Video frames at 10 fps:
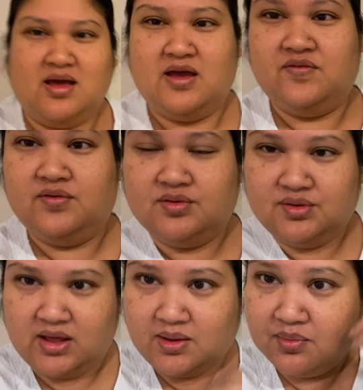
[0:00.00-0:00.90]
I feel
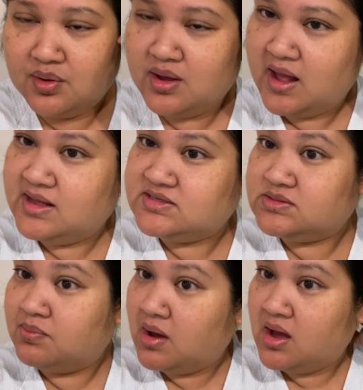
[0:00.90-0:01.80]
like I'm at a
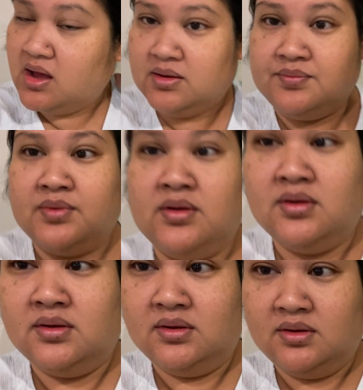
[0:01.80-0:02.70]
spa.
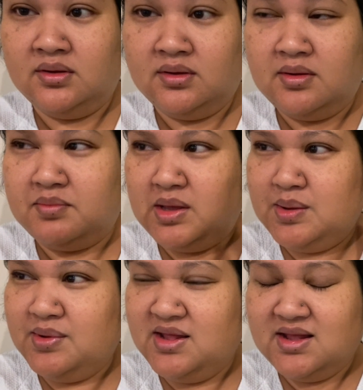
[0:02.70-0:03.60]

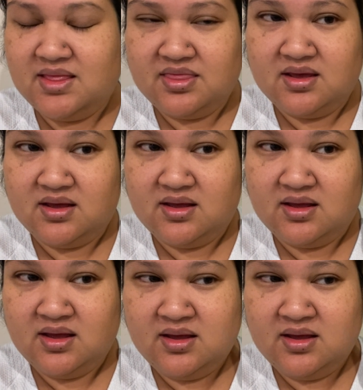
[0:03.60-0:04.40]
Maybe the